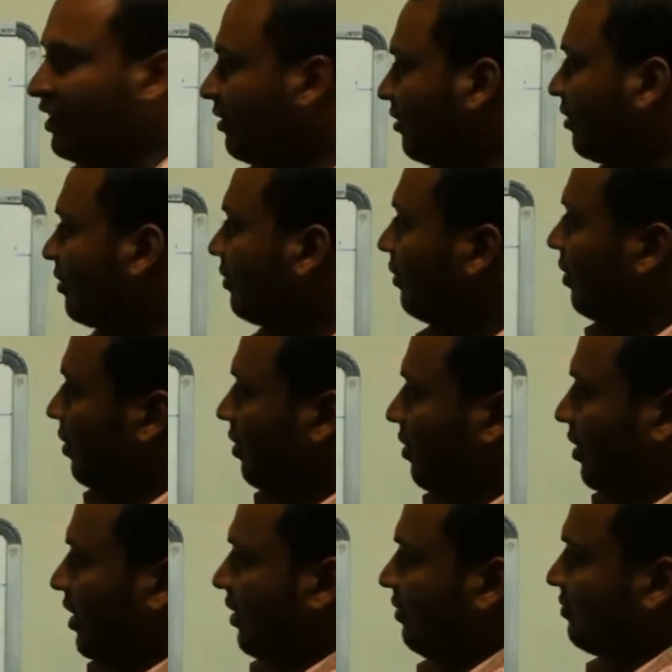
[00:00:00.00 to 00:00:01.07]
winter,
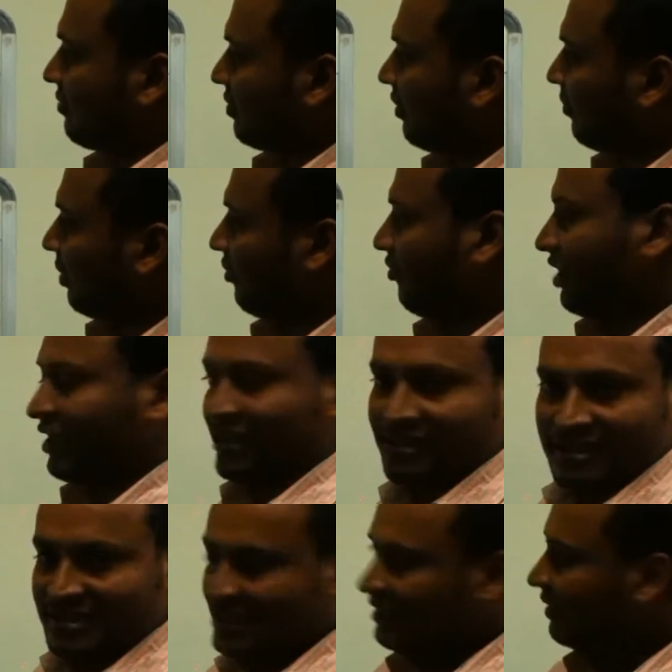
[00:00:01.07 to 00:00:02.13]
and summer we
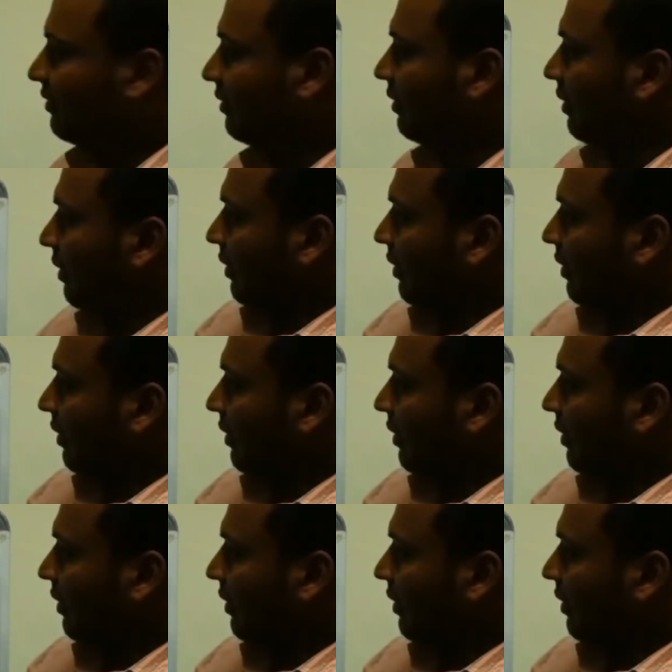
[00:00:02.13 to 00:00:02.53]
can consider.